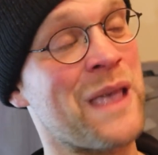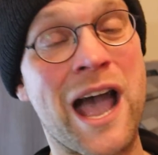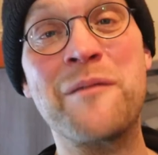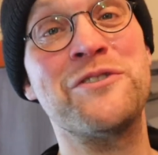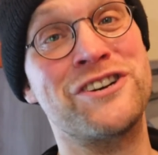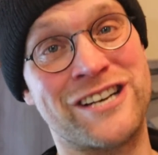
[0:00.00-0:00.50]

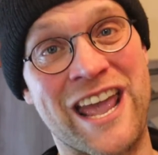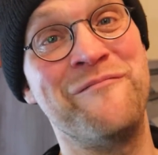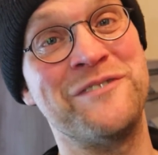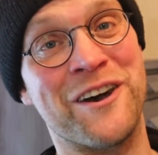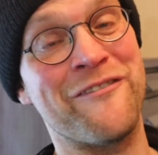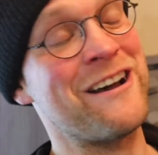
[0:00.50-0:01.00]
I'm
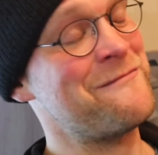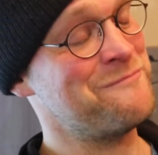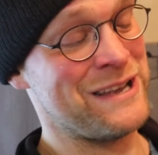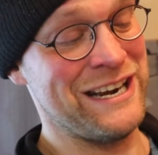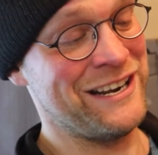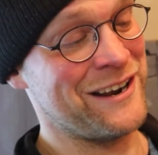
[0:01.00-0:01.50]
ashamed of
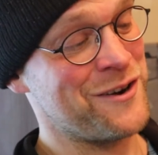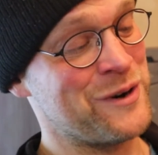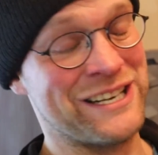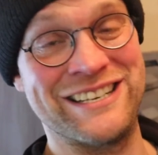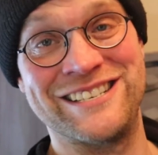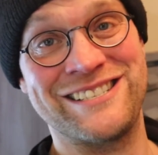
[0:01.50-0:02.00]
being a
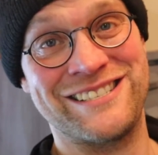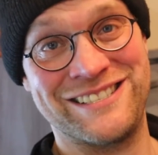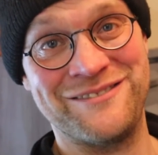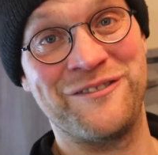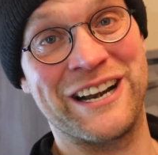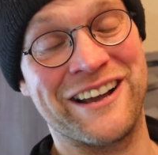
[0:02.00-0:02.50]

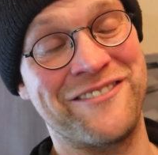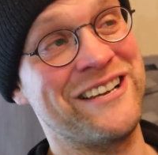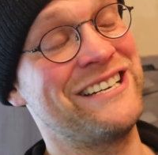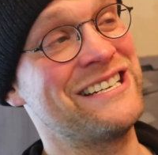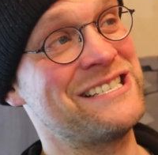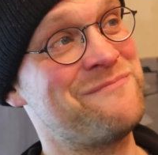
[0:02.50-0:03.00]
witness when I
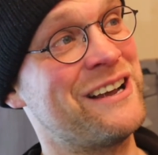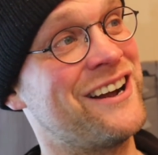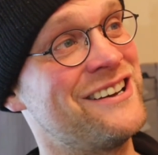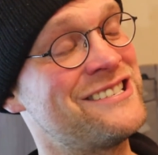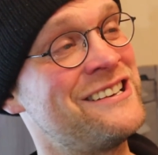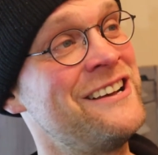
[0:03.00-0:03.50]
read this,
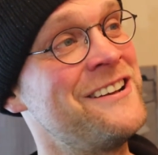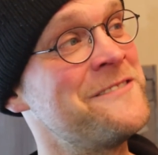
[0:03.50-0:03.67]
because